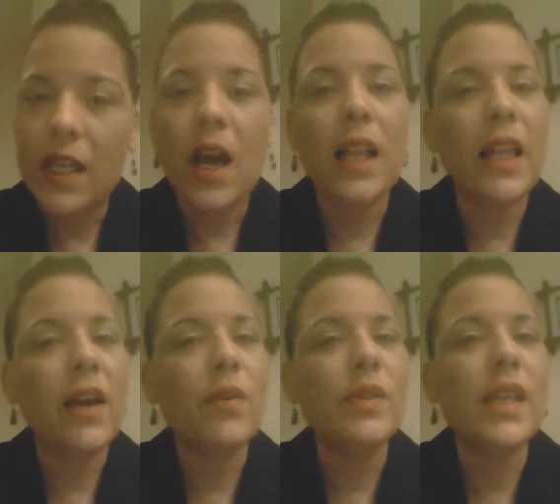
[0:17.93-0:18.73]

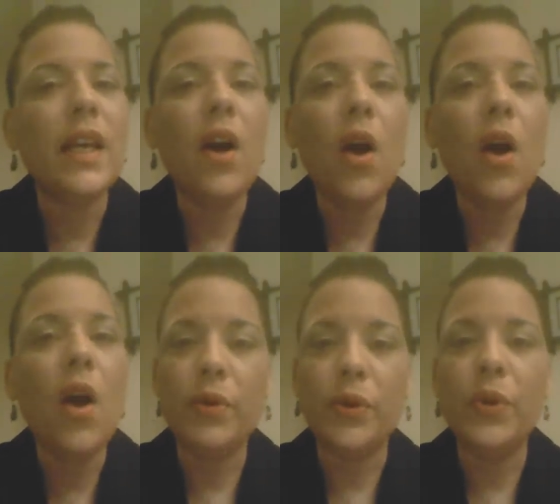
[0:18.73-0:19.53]
allows a
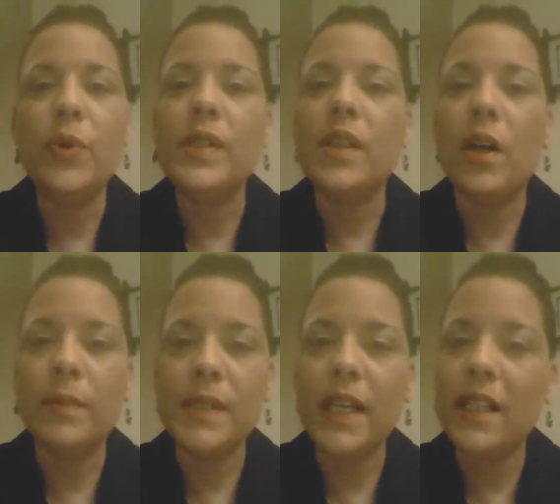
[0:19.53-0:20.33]
homeowner who is
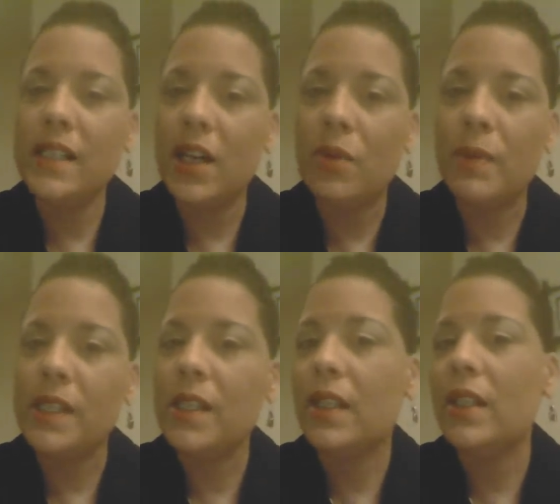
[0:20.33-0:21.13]
upside down,
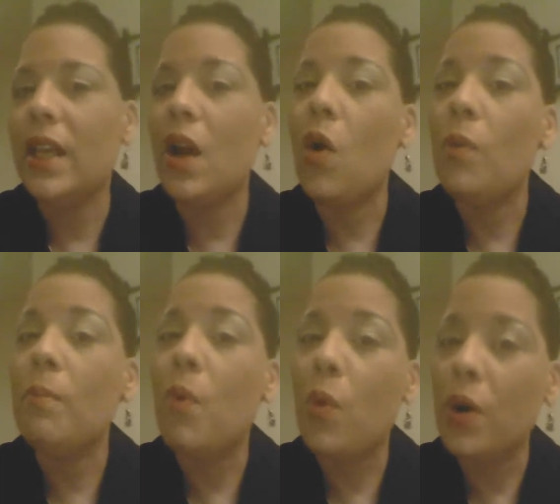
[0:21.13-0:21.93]
basically they owe
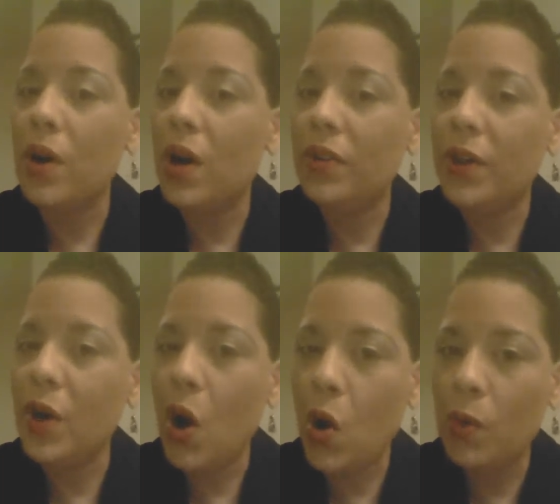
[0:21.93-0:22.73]
more on their
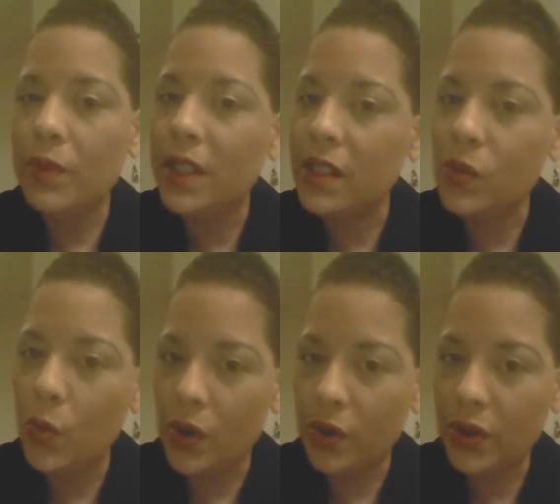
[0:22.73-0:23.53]
home than it's
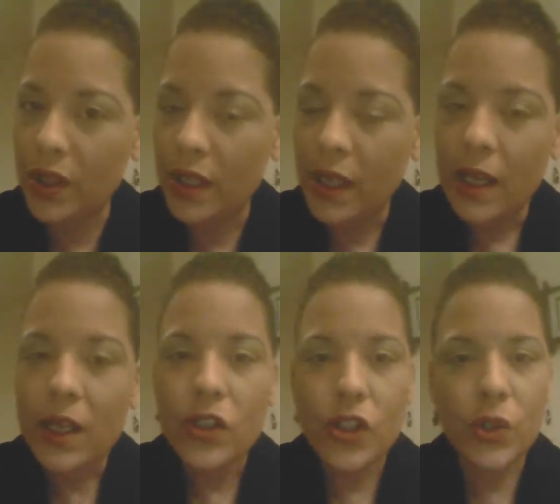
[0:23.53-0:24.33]
worth,
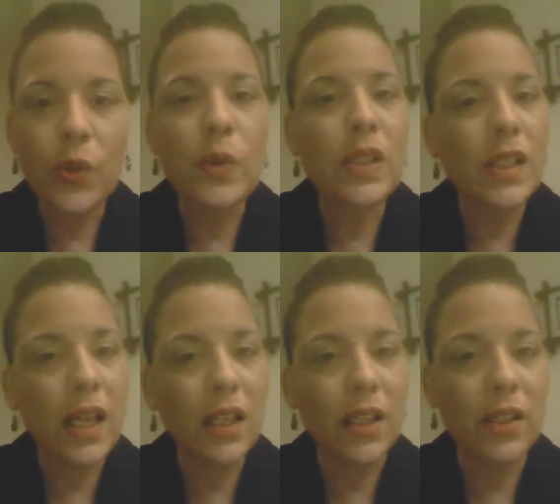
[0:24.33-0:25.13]
to
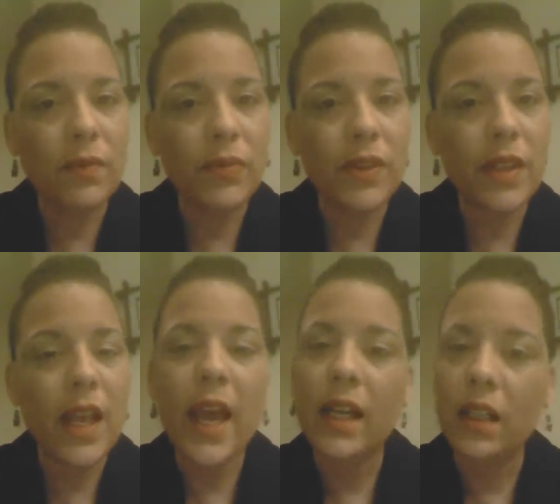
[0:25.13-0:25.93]
sell it
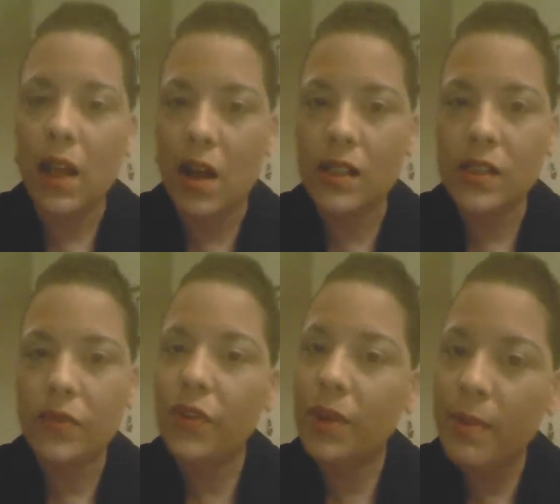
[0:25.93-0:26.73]
at a loss
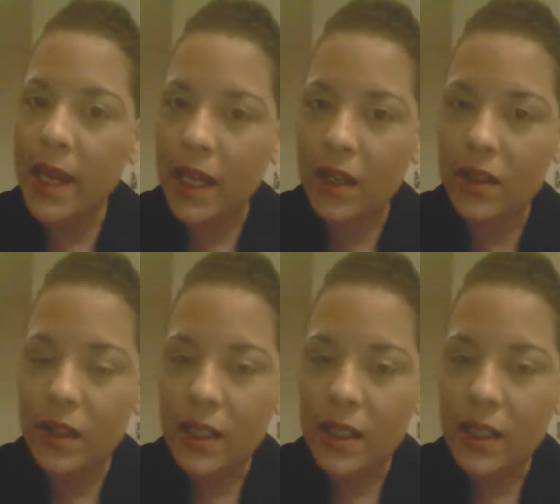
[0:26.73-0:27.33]
for the bank.